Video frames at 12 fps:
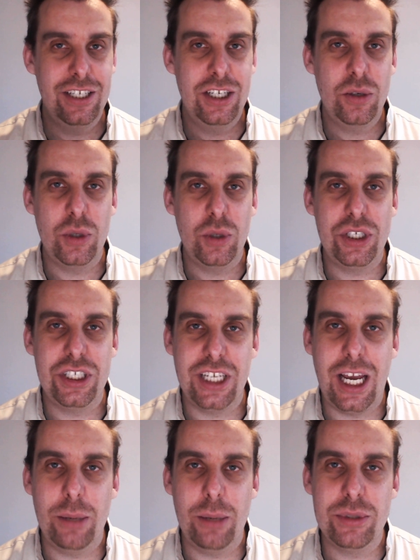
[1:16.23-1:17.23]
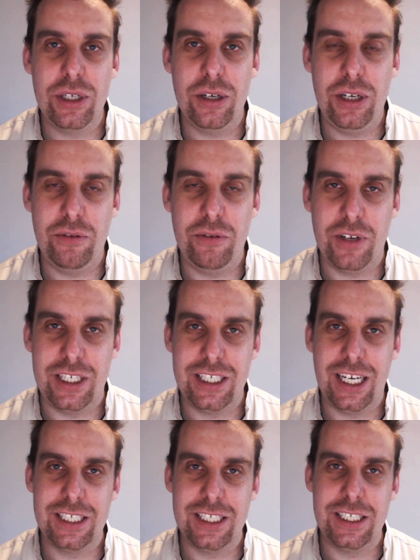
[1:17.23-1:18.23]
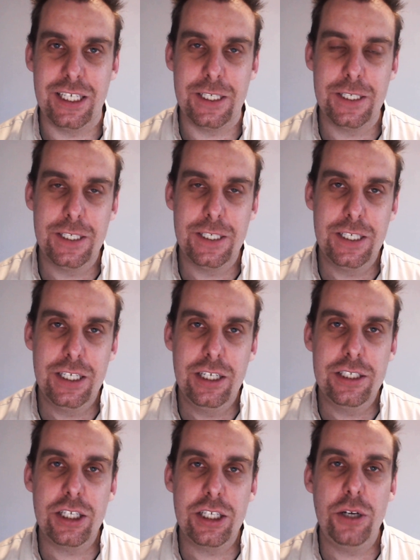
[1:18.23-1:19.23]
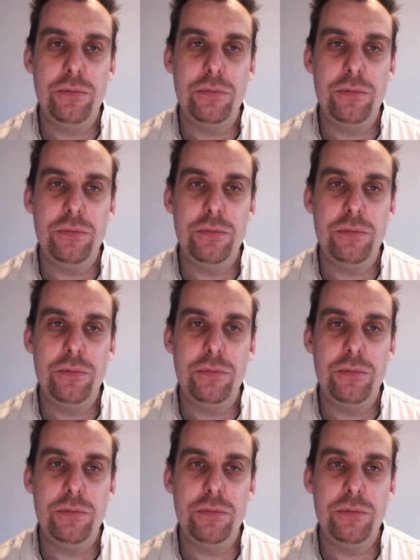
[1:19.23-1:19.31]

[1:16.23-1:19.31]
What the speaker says: which is absolutely fantastic. So